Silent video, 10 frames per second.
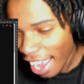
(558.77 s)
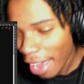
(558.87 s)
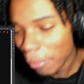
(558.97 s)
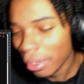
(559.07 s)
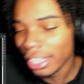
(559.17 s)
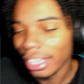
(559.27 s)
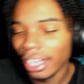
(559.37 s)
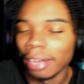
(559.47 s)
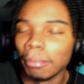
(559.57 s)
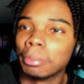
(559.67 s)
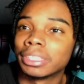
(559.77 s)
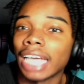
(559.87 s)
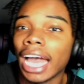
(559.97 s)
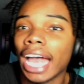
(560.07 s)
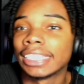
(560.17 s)
But yeah. But
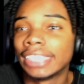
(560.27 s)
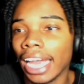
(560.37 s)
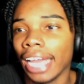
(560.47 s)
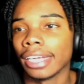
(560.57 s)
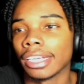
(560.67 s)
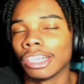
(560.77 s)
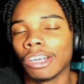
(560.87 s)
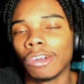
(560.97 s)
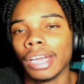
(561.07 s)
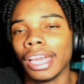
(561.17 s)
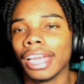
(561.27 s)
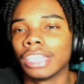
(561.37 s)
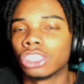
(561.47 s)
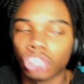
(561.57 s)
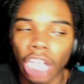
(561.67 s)
besides that. Go on
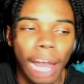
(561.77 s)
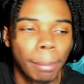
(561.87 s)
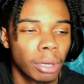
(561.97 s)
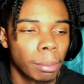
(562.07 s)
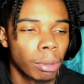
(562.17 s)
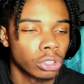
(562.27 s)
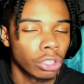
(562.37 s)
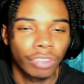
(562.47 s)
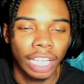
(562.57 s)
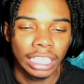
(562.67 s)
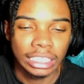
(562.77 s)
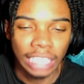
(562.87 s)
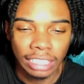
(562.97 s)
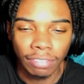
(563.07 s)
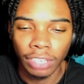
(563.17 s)
ahead, subscribe, put on post notifications,
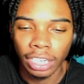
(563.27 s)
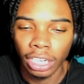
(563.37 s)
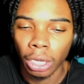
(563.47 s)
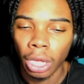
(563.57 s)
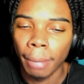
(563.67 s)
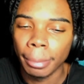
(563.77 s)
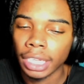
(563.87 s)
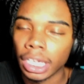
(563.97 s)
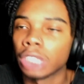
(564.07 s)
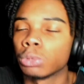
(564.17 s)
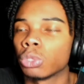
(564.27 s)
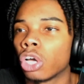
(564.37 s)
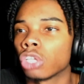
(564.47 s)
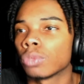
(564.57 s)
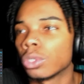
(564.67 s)
like the video, because we're
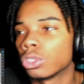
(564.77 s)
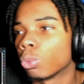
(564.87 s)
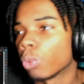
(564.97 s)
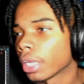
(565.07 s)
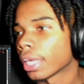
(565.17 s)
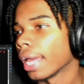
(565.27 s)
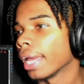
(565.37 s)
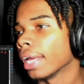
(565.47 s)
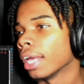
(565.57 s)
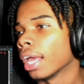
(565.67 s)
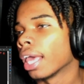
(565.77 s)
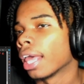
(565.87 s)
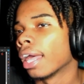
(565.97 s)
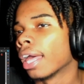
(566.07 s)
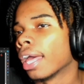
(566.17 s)
on the road to 1K.
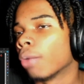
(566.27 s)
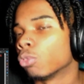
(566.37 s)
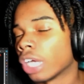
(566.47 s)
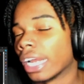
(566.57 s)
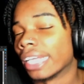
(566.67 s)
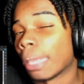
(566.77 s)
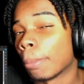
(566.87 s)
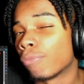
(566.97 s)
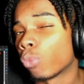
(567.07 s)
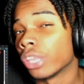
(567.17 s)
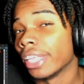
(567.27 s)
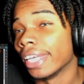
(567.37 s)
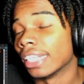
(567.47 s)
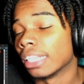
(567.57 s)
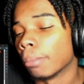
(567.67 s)
We're trying to hit that before the
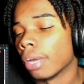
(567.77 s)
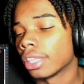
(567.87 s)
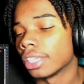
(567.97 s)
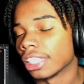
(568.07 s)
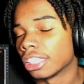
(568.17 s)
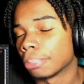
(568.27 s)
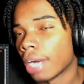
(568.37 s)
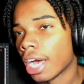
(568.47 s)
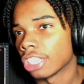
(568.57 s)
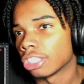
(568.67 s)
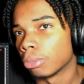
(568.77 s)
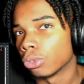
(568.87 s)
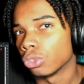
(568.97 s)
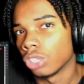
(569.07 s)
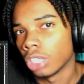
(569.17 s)
end of the month, and that's
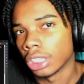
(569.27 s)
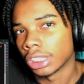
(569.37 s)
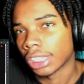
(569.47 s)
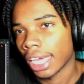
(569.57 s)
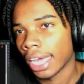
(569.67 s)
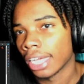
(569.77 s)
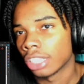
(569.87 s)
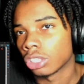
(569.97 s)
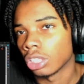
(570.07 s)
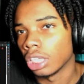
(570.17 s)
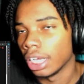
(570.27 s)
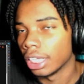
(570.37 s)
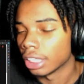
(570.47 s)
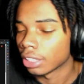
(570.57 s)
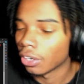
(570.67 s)
possible. You know what I'm saying? So
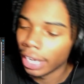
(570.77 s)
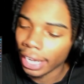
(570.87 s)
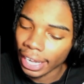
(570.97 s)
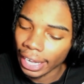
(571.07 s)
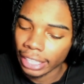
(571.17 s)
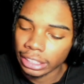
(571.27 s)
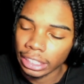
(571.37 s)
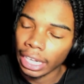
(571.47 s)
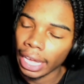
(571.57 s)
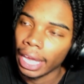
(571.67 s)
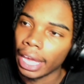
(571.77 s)
let's go ahead and get into that.